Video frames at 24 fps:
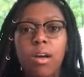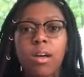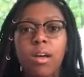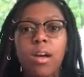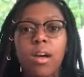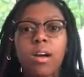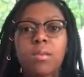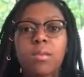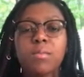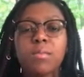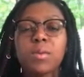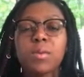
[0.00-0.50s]

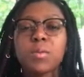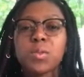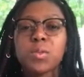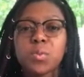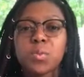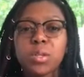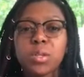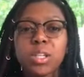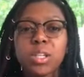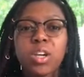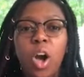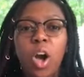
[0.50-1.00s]
Um, it was
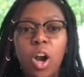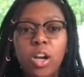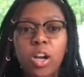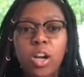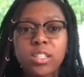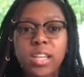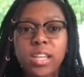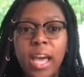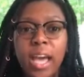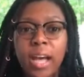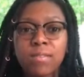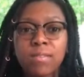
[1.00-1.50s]
really
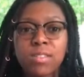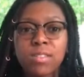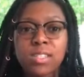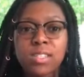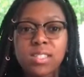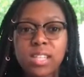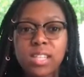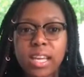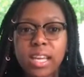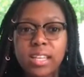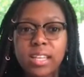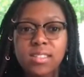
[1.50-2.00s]
hard to have
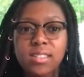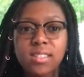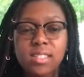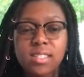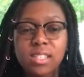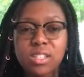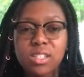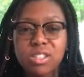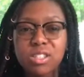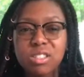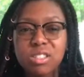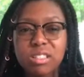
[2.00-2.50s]
to stand
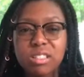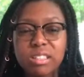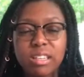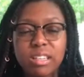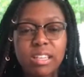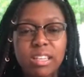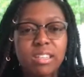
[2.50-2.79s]
still